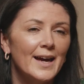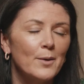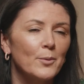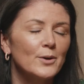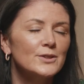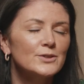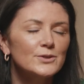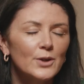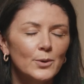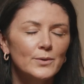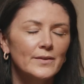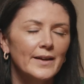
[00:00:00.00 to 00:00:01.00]
And we're
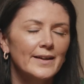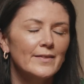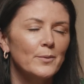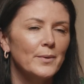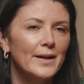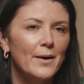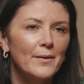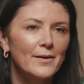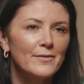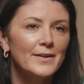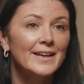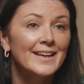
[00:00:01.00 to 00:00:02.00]
so delighted that we now
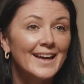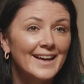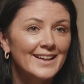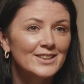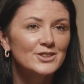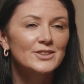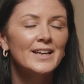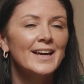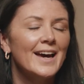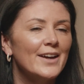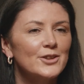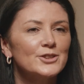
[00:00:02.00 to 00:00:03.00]
have engaged,
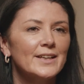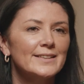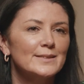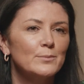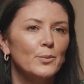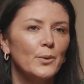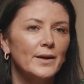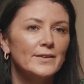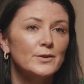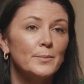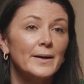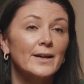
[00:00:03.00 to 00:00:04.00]
energized
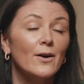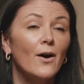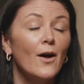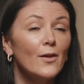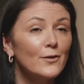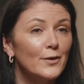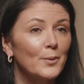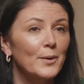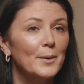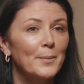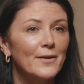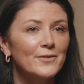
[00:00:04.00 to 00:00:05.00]
employees who pick all of our
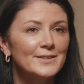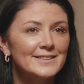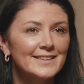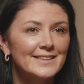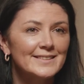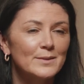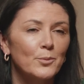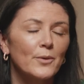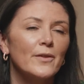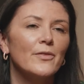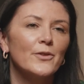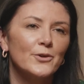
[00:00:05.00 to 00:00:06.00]
work preferences in
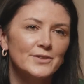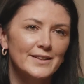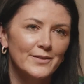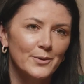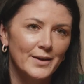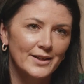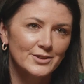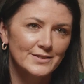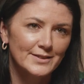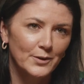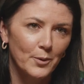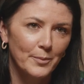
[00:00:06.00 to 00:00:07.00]
more than 13
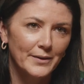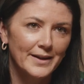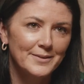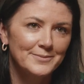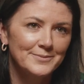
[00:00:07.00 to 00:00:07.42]
locations globally.